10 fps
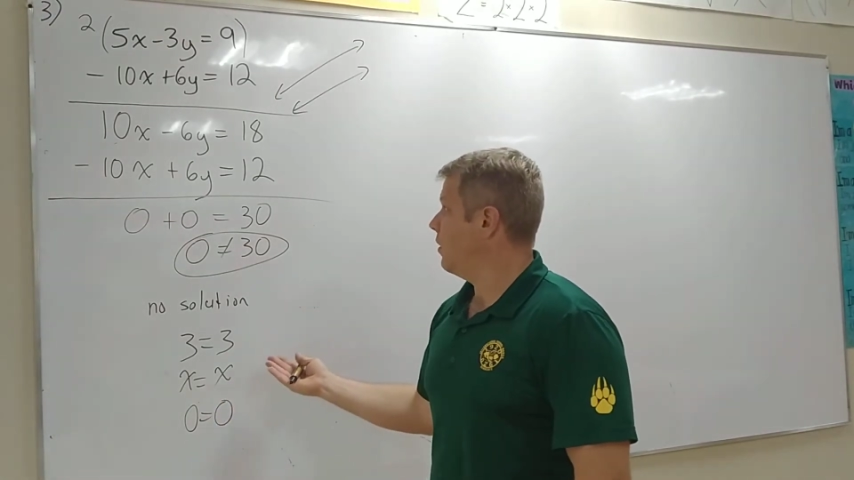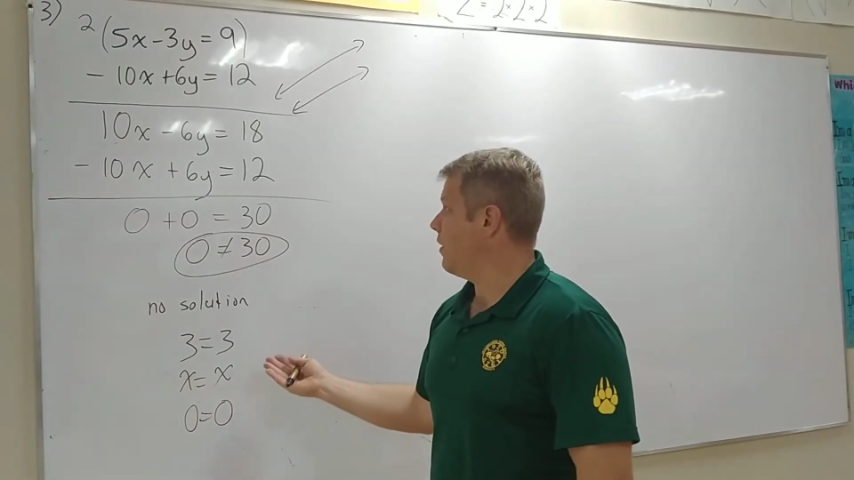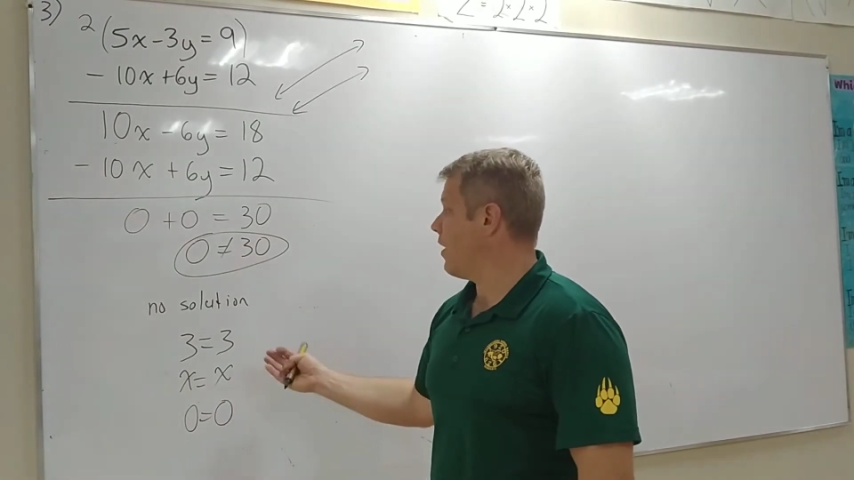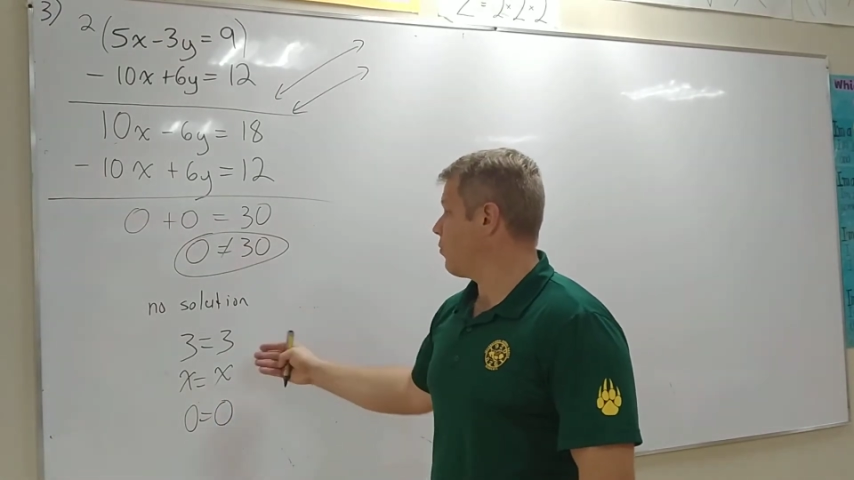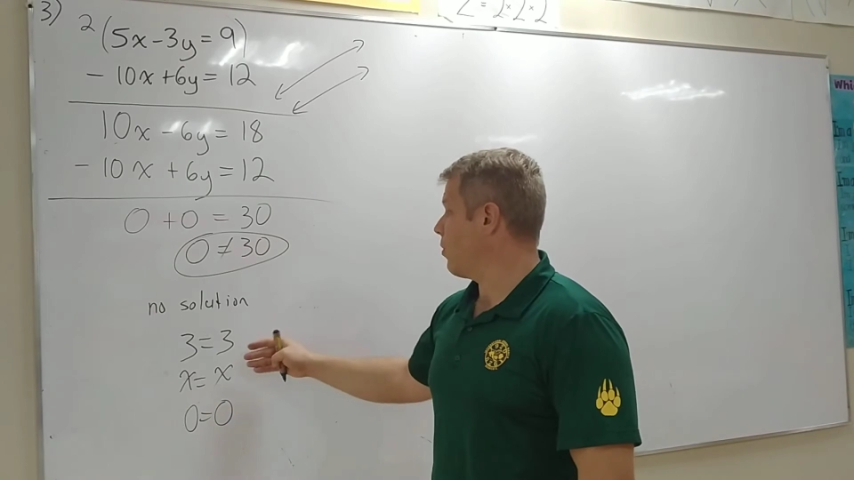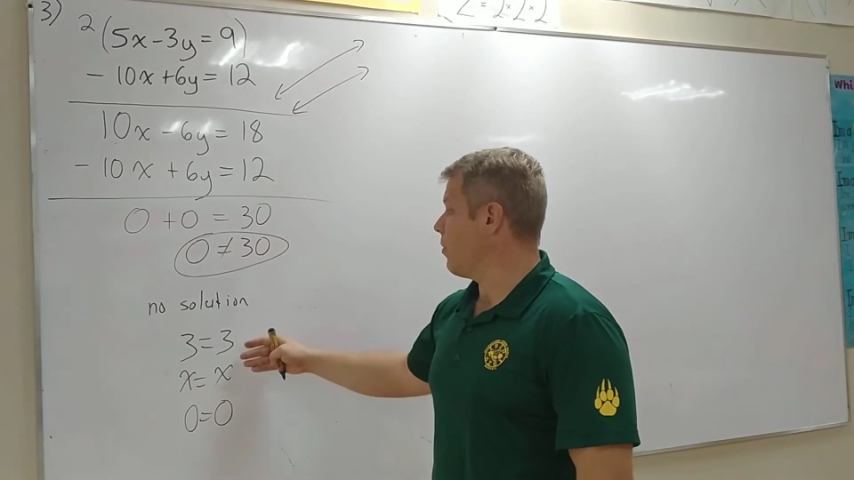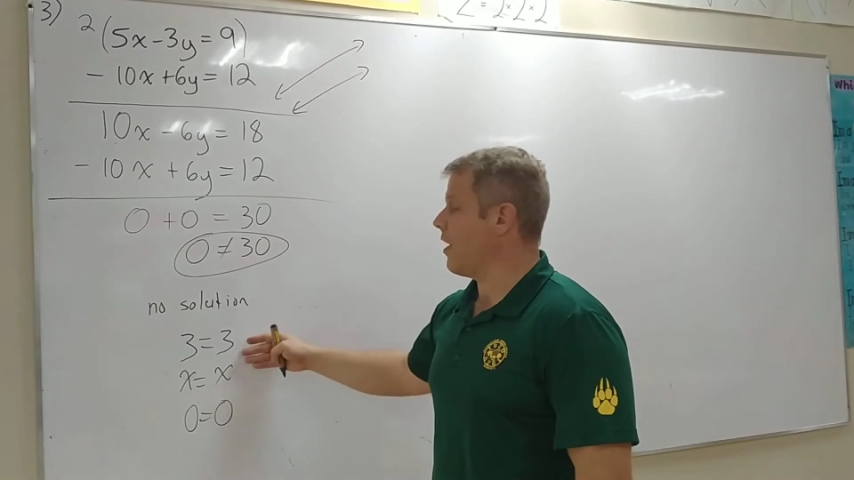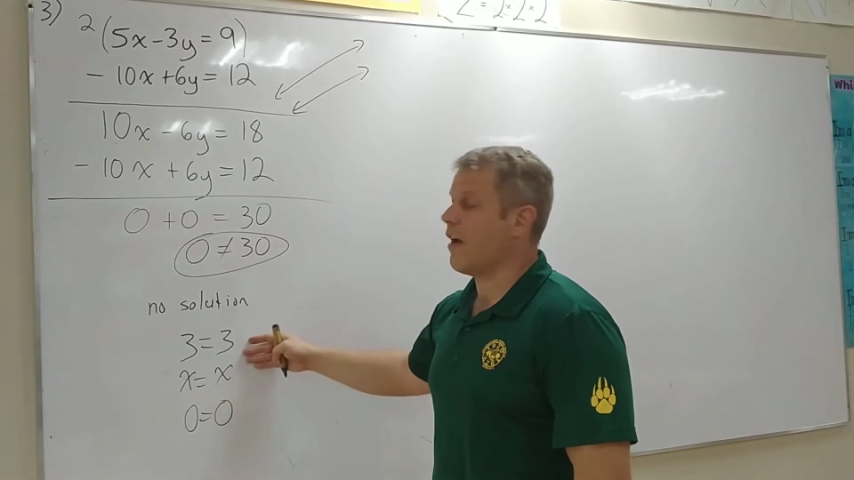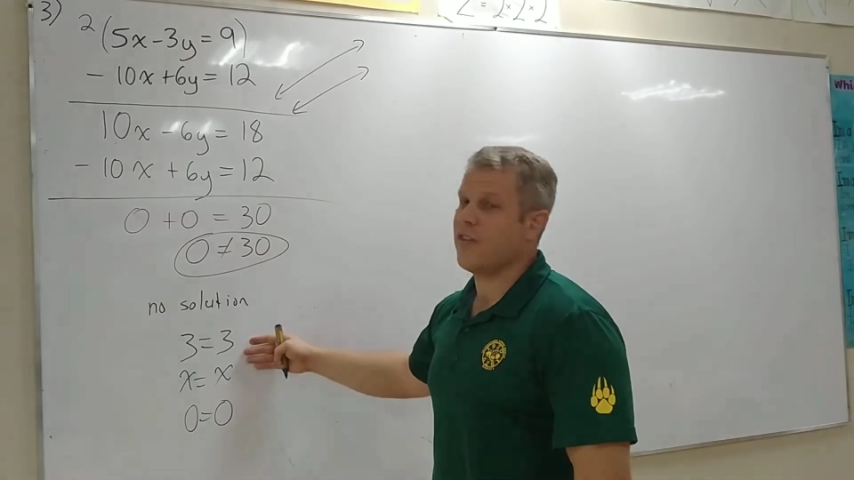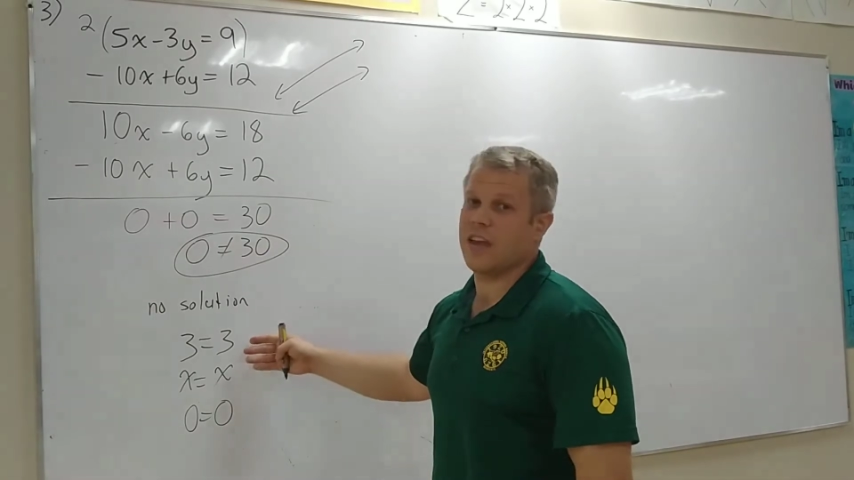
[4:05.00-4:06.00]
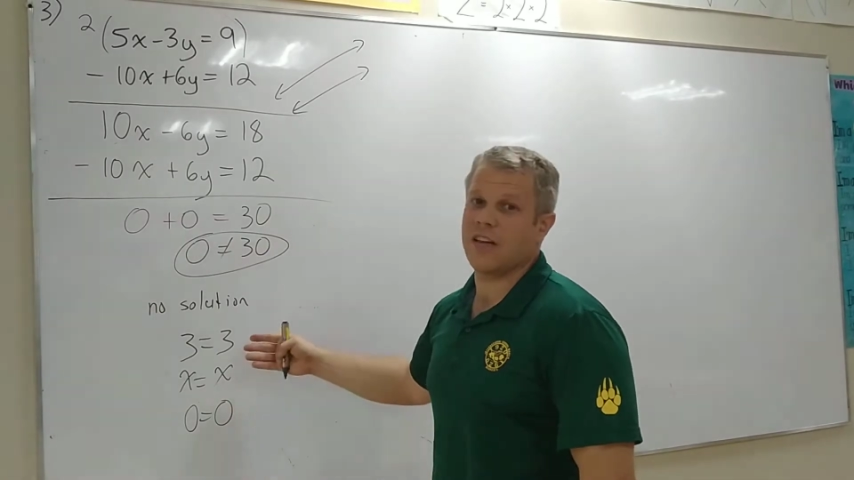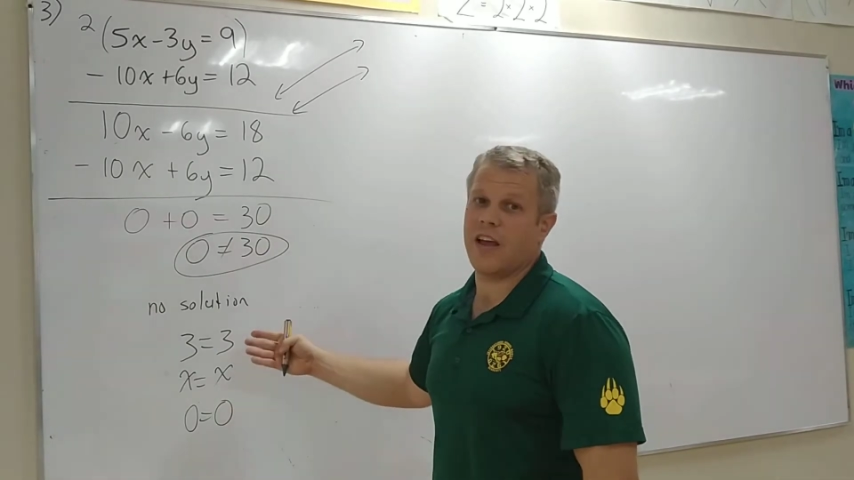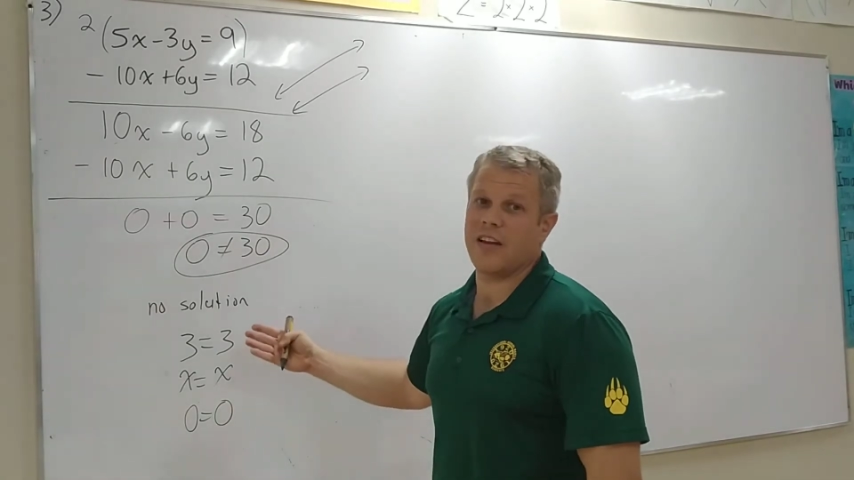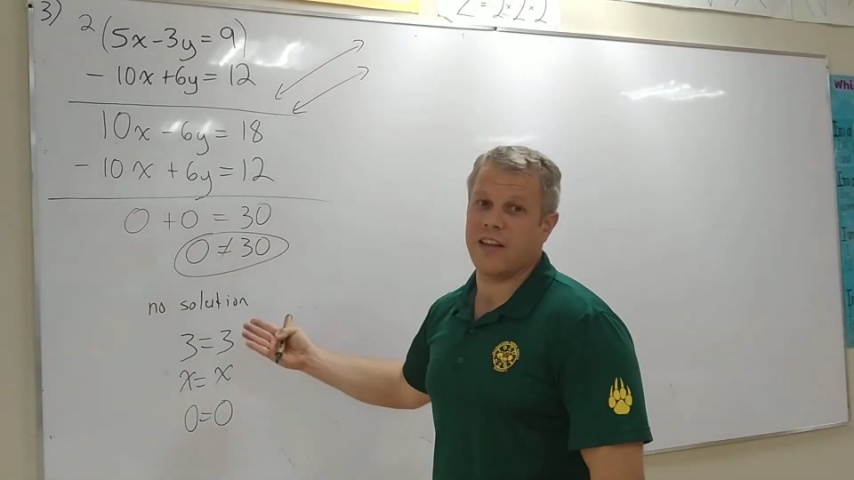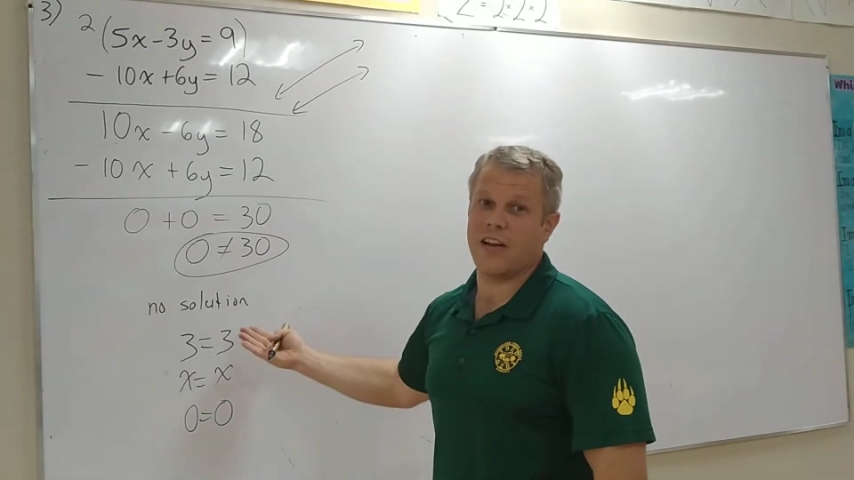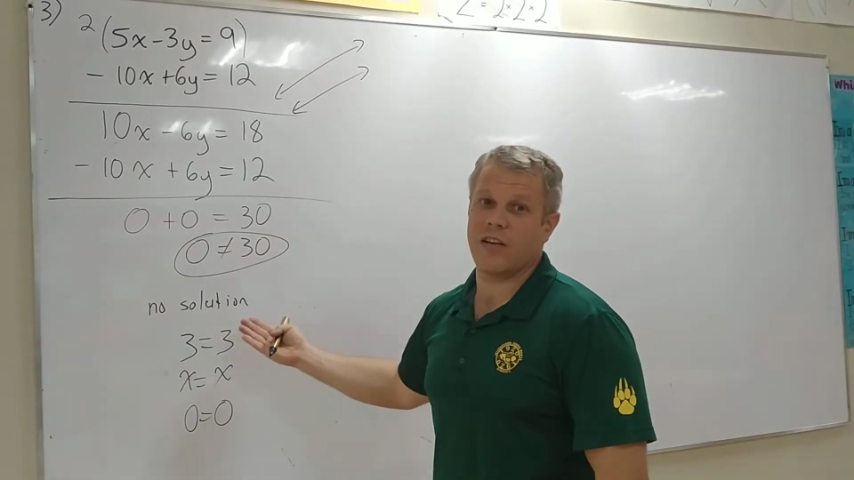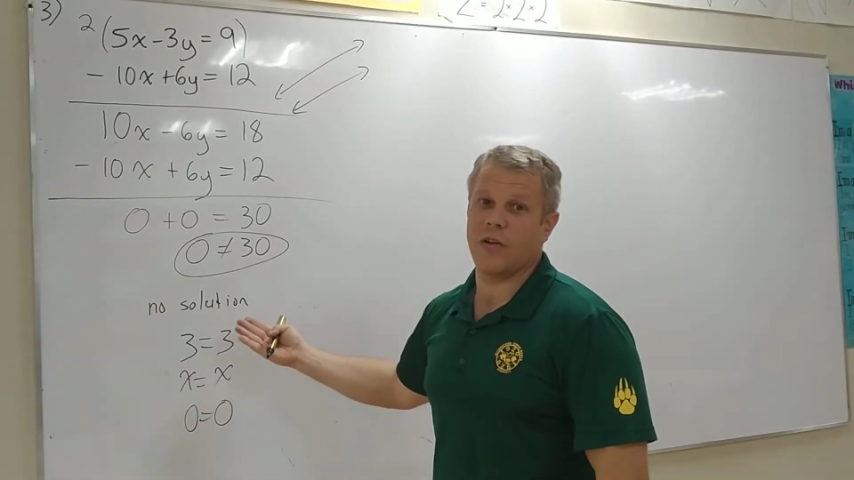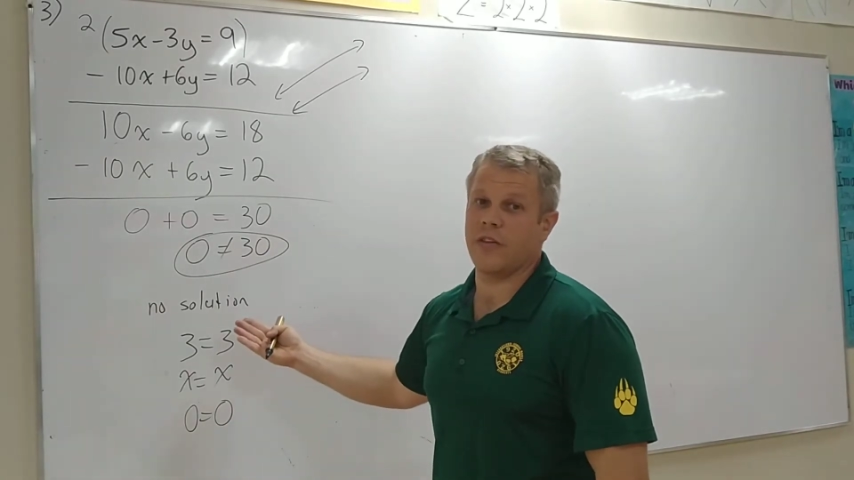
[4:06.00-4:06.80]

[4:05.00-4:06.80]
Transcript: and that's where we would have the identical,